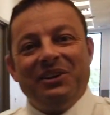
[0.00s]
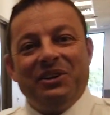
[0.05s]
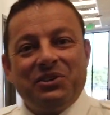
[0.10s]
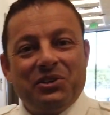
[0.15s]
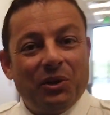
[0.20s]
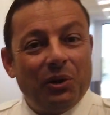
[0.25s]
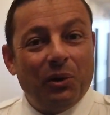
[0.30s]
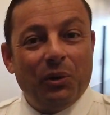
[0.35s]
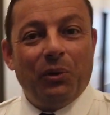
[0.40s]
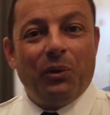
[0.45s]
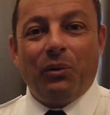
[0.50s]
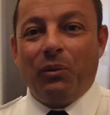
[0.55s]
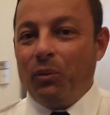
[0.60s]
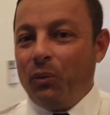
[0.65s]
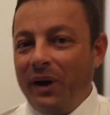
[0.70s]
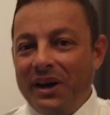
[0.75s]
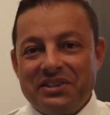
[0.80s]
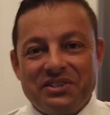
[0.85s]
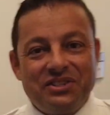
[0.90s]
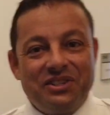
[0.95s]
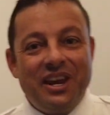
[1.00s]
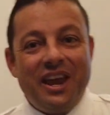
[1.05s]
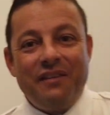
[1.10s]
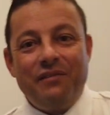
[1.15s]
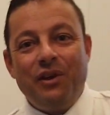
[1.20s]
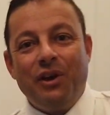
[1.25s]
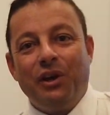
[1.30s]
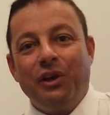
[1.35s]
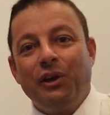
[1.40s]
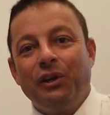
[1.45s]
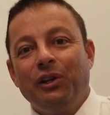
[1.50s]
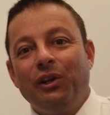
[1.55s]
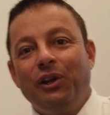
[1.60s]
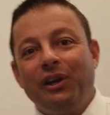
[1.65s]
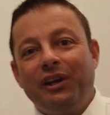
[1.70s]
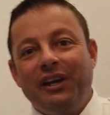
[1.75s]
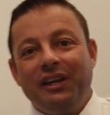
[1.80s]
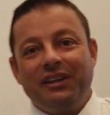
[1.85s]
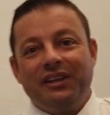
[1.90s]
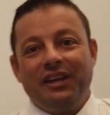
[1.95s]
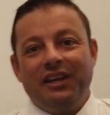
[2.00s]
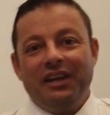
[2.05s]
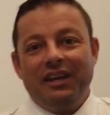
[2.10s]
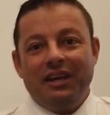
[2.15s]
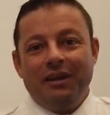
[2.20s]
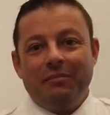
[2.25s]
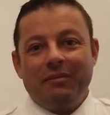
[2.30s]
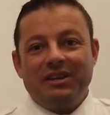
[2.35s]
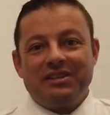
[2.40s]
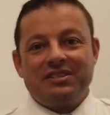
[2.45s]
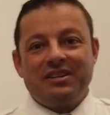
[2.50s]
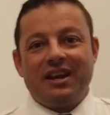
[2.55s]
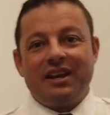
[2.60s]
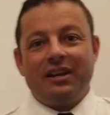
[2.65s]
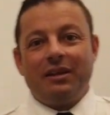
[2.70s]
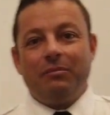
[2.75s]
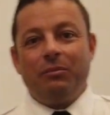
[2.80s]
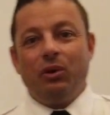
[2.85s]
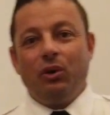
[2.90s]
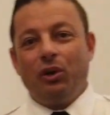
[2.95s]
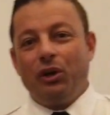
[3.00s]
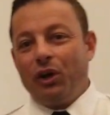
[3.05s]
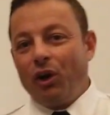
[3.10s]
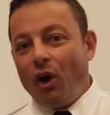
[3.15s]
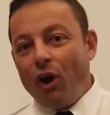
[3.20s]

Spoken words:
So Wes gave you a good look at the EMS side of the building.